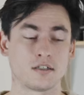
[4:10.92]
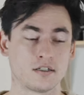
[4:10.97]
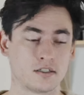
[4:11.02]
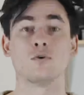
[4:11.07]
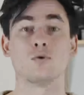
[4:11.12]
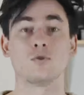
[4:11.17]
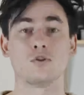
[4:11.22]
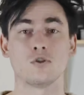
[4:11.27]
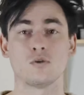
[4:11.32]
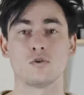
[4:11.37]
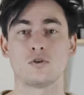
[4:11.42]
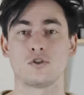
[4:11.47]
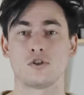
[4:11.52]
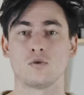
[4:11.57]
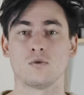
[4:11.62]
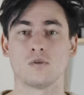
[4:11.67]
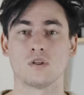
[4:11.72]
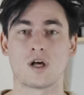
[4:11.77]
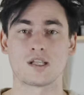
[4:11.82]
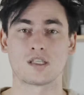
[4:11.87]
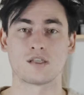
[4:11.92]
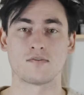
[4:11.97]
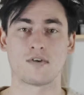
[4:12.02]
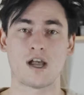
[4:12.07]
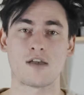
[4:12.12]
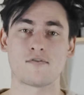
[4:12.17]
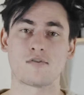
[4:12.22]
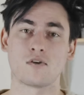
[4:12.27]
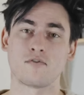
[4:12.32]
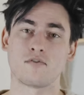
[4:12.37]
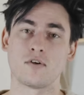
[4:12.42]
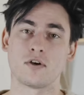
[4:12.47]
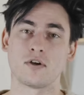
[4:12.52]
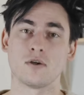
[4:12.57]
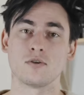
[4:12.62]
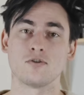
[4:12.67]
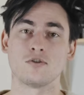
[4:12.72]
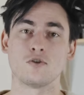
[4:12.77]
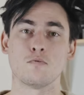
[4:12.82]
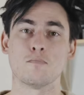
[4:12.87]
If you do shoot lots of iPhone
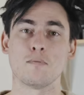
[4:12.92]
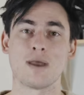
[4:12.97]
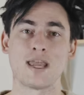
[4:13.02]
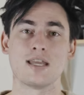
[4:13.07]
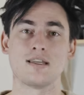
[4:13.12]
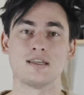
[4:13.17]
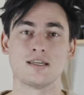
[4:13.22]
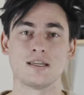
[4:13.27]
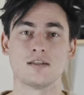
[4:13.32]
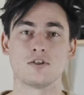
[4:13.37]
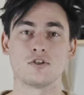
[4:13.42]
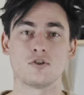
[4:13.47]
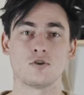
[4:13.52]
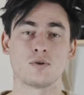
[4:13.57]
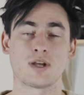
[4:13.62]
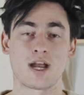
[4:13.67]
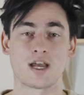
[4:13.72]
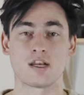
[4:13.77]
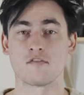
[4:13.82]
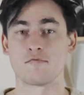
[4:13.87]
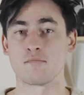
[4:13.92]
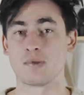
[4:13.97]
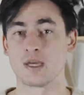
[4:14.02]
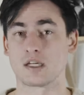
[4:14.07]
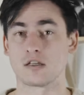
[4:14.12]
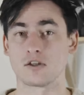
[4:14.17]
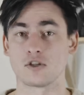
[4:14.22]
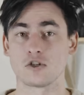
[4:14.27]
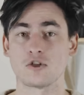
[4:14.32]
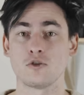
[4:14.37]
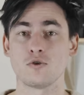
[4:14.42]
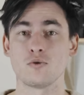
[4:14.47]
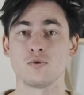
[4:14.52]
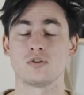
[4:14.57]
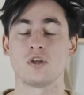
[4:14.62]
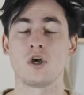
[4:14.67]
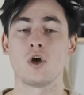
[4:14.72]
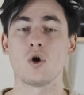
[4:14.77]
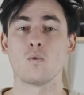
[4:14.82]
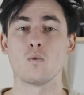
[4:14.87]
photos, you may need to kind of pick and
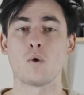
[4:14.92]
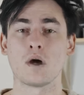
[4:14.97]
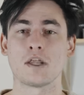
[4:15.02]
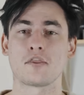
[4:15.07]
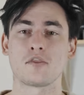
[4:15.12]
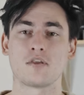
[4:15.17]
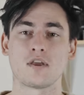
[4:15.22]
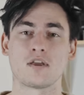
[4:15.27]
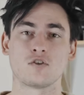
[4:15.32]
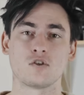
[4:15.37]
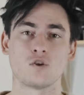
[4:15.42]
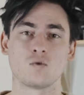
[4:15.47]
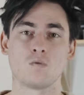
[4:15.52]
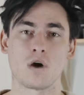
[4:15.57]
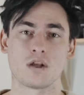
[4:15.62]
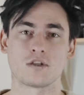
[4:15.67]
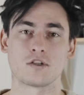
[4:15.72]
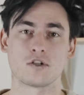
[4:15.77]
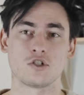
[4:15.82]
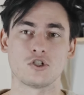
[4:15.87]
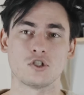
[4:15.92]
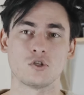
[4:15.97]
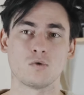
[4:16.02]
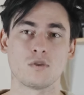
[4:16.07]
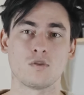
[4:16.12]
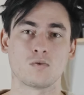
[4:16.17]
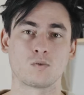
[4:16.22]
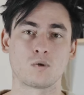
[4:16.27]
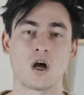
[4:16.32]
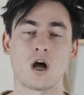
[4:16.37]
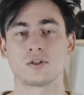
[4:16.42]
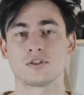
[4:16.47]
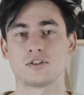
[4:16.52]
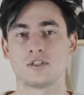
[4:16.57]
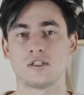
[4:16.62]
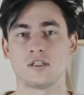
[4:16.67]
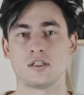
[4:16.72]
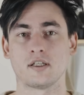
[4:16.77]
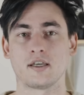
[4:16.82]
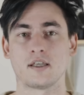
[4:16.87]
choose what things you want to shoot with RAW.
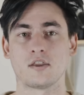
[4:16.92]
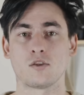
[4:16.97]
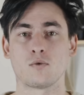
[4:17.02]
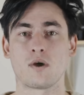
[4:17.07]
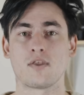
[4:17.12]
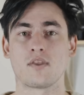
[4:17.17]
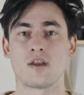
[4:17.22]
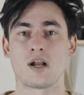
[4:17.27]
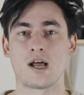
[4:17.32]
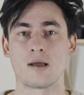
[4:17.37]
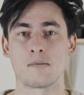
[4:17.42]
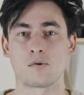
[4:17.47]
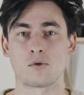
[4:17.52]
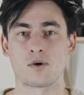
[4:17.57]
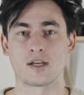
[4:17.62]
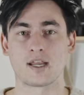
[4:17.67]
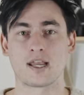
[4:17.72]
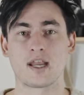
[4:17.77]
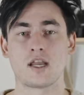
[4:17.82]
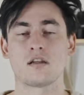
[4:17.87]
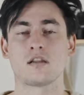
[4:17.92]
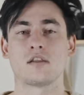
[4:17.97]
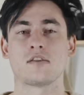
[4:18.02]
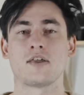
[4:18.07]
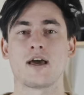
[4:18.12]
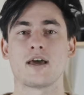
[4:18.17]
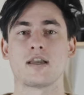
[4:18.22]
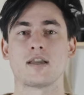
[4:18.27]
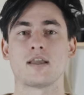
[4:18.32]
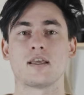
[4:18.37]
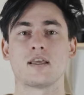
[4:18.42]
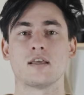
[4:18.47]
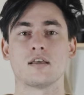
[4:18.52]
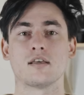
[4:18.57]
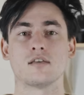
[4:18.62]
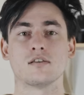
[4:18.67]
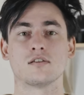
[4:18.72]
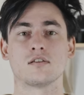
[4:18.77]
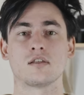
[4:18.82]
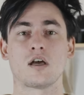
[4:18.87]
Personally, the way that I'm going to handle that
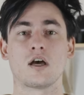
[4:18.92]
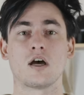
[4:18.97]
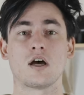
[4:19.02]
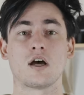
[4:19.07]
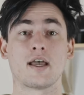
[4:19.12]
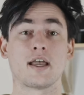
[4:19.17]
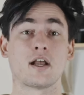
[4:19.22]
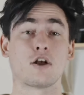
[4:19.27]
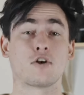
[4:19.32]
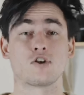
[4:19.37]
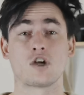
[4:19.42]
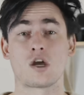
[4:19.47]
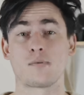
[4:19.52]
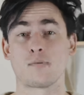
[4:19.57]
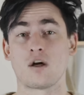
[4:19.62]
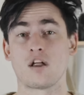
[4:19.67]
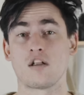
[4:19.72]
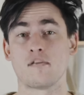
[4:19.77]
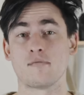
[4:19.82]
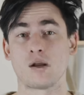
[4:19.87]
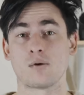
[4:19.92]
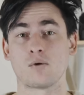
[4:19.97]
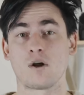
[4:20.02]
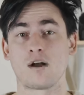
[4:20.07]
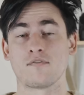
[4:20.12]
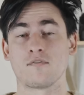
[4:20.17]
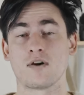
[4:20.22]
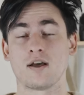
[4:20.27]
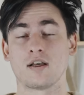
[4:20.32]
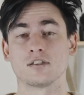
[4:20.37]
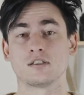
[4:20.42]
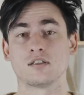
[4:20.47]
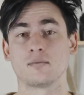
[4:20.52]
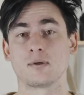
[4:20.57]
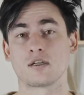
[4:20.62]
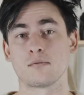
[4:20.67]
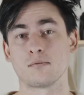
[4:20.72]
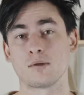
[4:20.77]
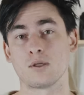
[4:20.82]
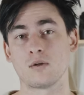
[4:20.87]
is airdrop all of my RAW files to
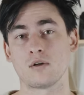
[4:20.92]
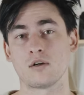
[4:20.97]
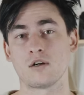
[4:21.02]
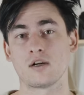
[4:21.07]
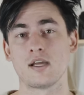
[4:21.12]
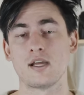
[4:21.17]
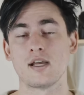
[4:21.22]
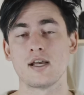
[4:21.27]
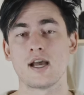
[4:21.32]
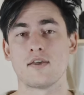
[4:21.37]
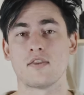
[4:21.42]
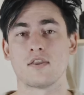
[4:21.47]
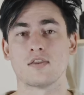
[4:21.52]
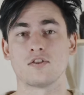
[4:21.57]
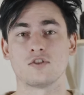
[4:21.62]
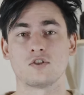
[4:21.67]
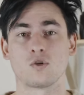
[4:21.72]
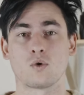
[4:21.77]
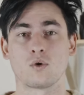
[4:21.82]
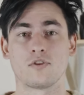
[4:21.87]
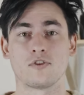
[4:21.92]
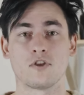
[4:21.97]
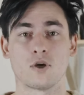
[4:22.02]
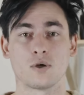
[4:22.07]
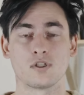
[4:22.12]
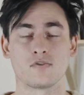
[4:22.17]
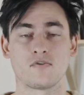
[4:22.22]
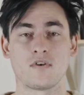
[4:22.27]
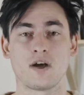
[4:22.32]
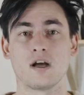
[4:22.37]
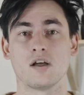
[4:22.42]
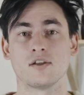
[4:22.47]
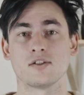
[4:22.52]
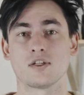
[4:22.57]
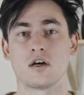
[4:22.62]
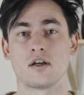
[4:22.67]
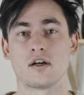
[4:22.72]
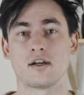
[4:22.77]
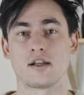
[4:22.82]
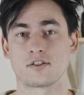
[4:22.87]
my computer and then store those files
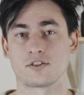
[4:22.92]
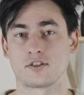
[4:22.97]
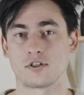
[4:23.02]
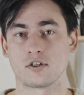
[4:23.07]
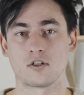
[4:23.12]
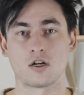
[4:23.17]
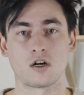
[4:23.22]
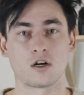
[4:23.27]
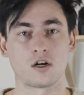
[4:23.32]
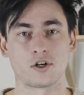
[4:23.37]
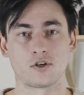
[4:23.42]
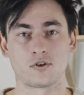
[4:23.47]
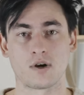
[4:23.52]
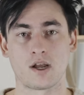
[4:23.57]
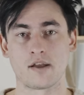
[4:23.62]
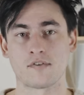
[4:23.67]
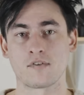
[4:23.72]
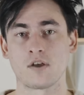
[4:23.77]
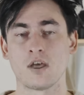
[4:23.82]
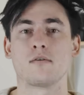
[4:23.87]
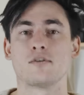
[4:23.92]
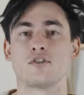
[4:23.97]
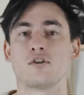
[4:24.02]
on an external hard drive.